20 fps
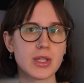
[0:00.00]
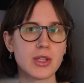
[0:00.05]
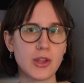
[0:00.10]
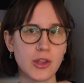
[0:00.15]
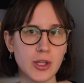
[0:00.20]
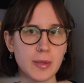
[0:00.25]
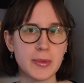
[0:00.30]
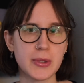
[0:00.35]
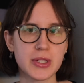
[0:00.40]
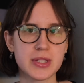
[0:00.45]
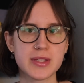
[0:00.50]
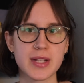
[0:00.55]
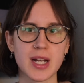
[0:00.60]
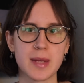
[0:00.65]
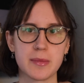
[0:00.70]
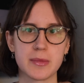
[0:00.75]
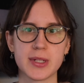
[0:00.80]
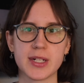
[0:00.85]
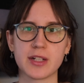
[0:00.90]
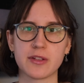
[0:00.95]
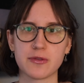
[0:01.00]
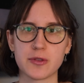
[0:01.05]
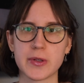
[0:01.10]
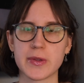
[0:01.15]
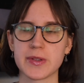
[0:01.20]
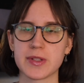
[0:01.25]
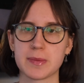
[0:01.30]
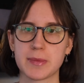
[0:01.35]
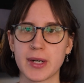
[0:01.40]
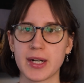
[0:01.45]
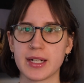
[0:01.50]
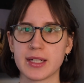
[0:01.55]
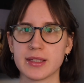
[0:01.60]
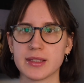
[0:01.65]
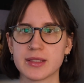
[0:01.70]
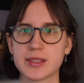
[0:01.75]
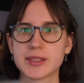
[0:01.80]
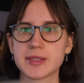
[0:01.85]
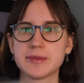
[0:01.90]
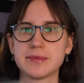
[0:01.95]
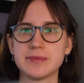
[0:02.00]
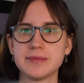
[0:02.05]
the books that I'm reading for this prize.